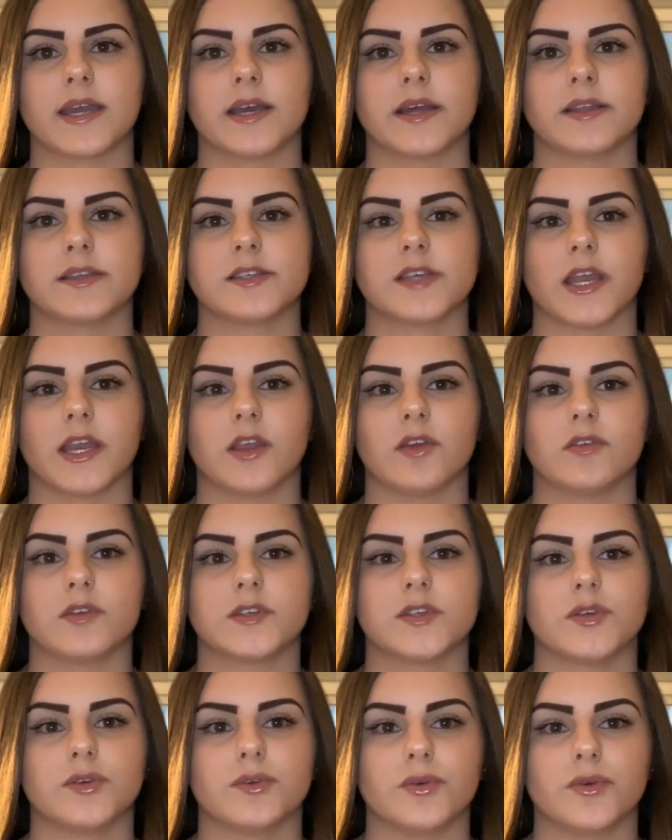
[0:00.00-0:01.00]
continued
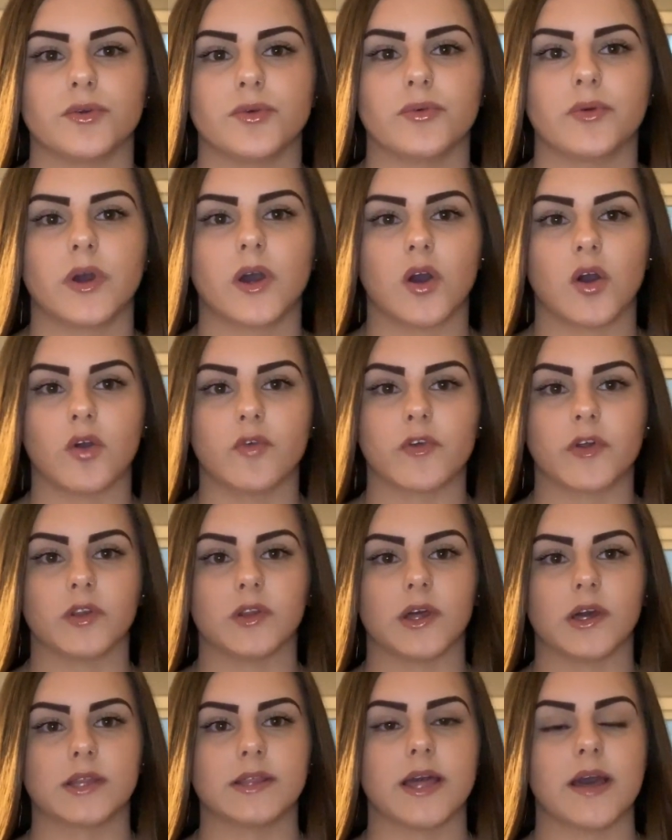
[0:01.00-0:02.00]
to
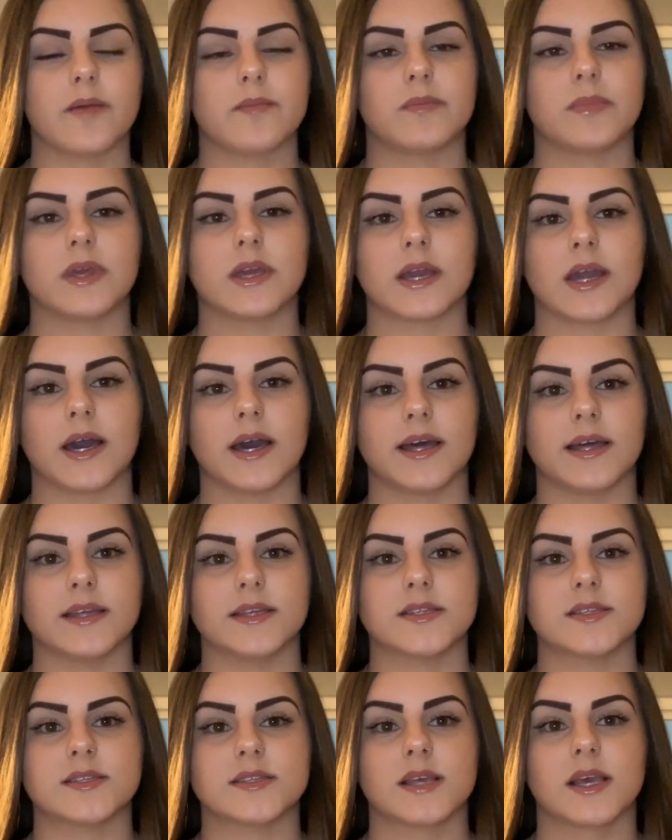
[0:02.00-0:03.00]
overlook them
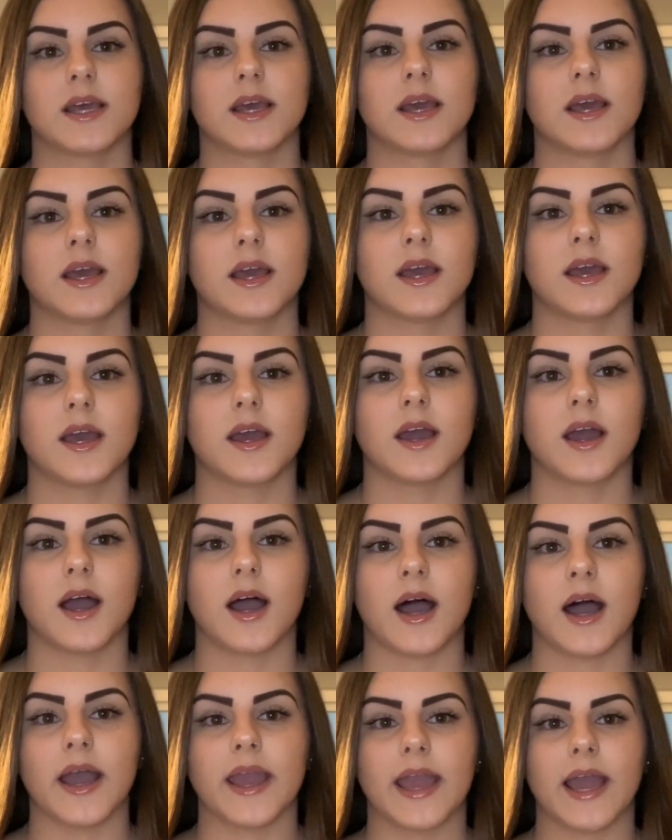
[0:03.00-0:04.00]
because
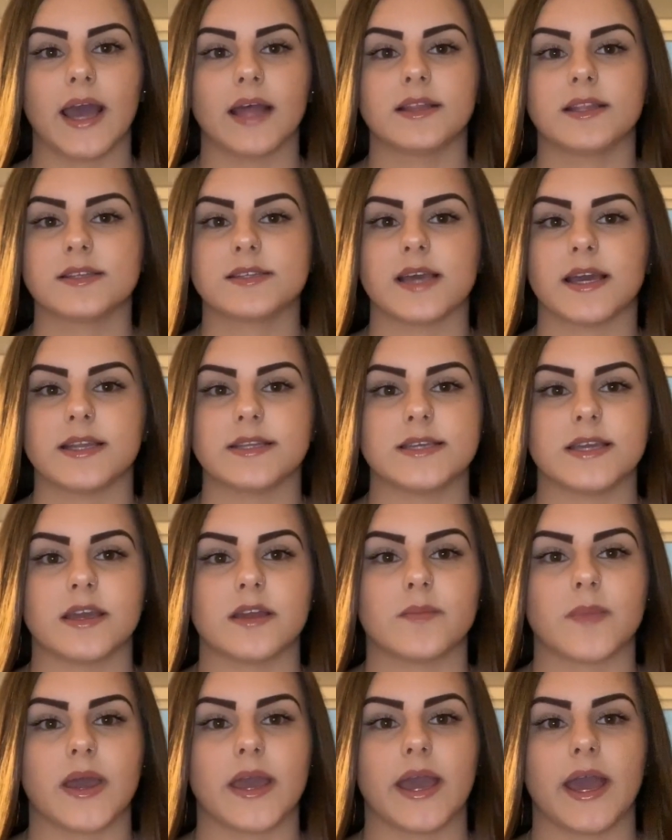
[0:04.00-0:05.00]
I had this idea
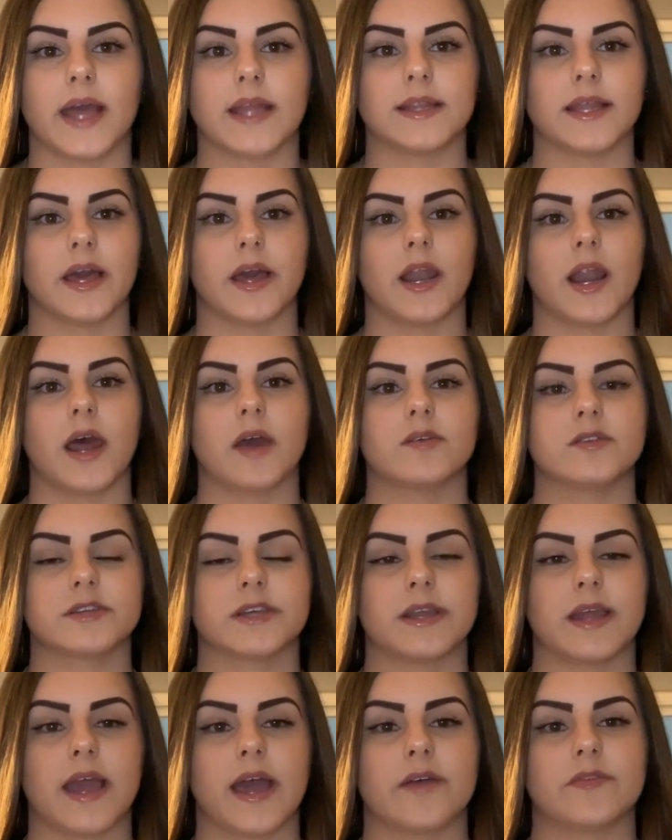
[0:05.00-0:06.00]
in my head that I was
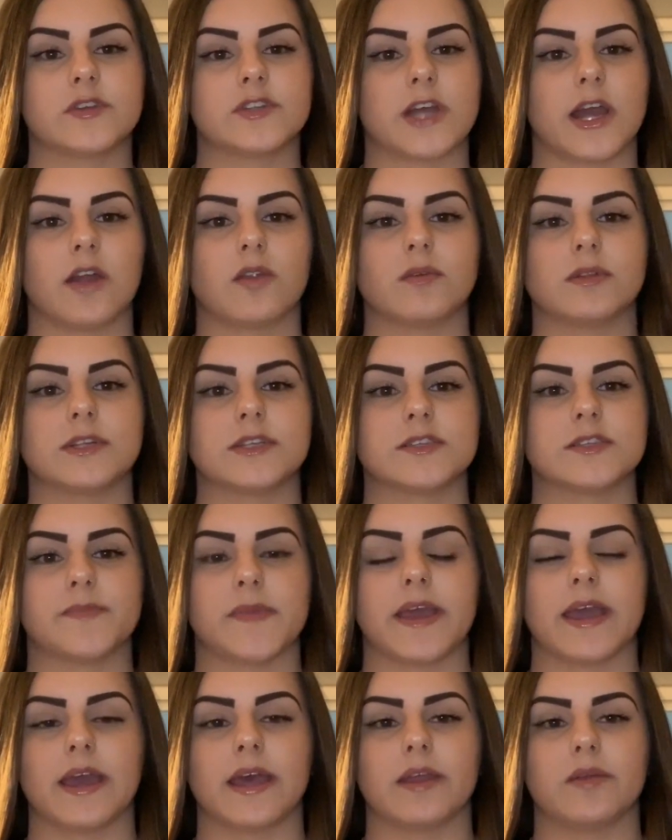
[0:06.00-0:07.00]
going to have a child with this
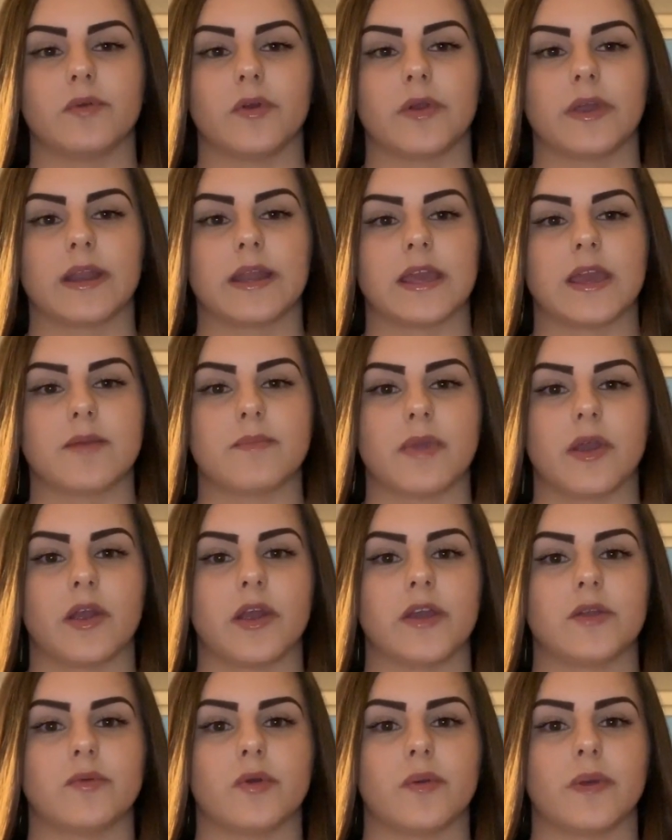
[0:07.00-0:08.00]
man. We were going to get
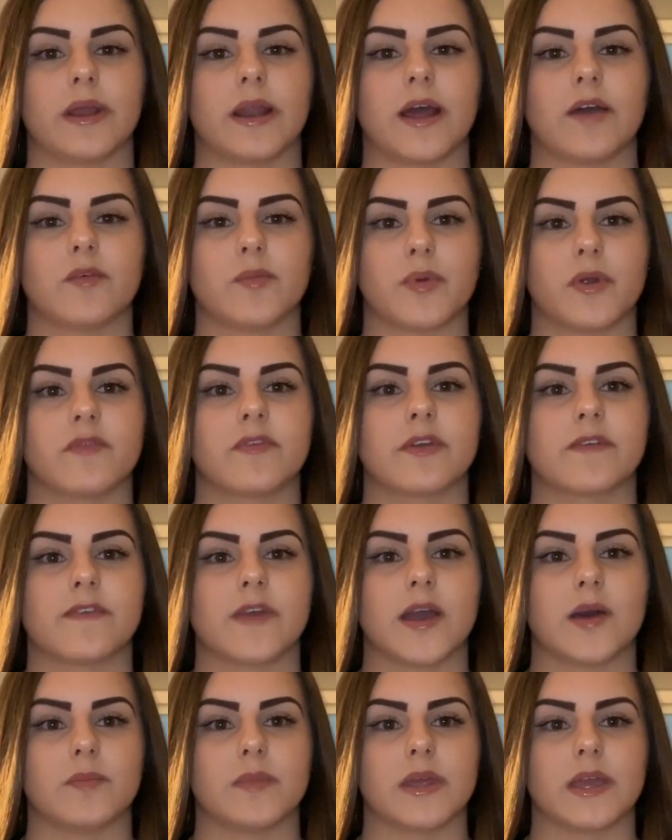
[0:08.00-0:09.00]
married. We were going to have a perfect
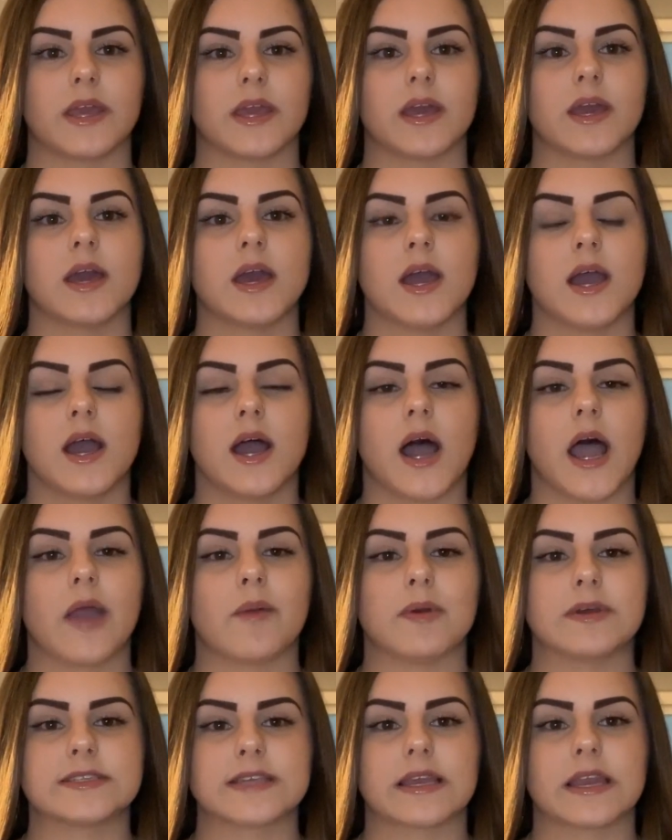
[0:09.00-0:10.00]
family. I
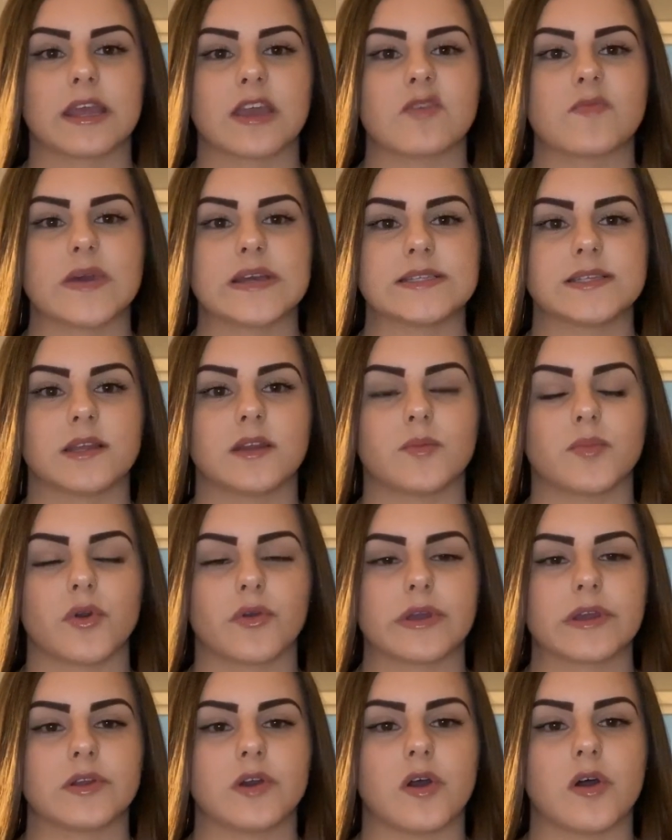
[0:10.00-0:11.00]
wasn't going to give my son a
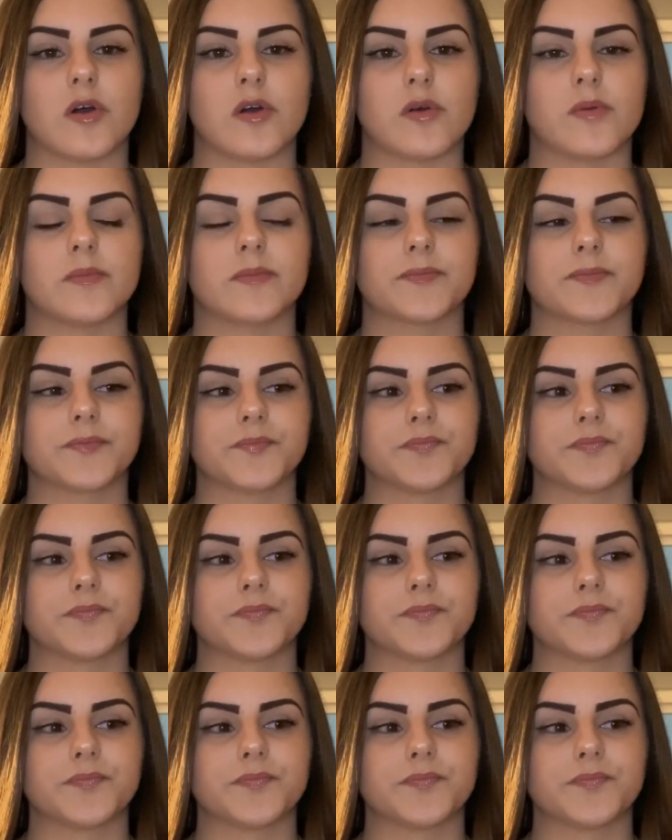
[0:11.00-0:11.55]
broken home.